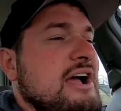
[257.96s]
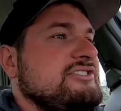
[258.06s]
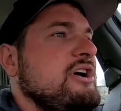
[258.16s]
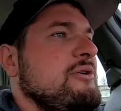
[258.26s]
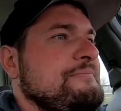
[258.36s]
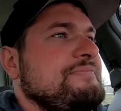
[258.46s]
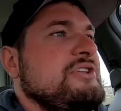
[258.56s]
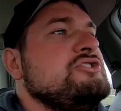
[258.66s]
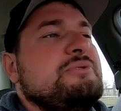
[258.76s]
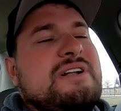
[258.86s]
so
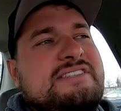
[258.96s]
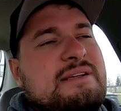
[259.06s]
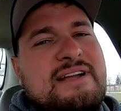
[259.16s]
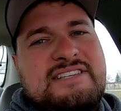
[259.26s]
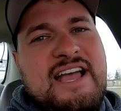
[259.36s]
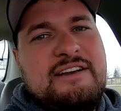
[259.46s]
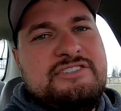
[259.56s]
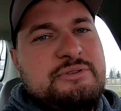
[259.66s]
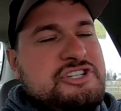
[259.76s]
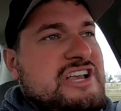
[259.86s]
usually when I take my
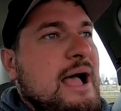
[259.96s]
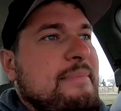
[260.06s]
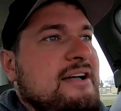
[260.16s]
tires to a shop,